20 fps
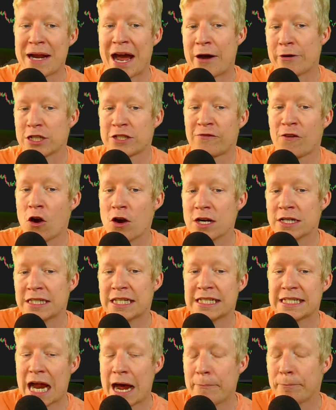Now, as far as
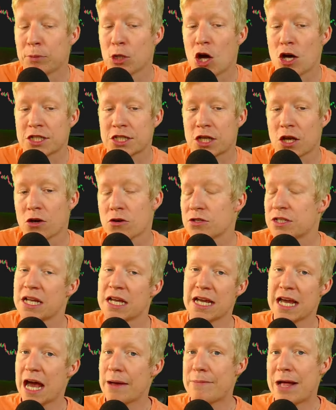the stop loss goes,
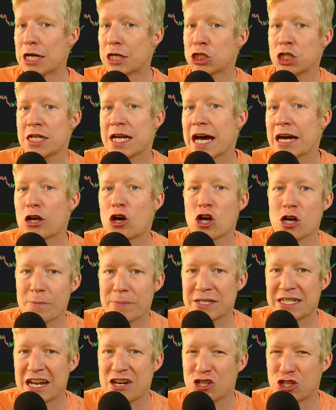I'm actually not
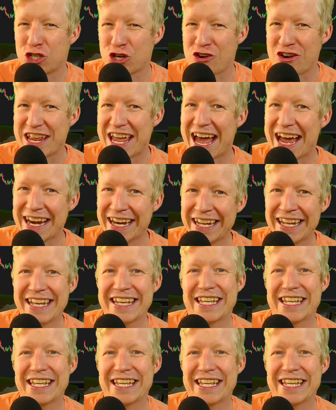100% sure yet.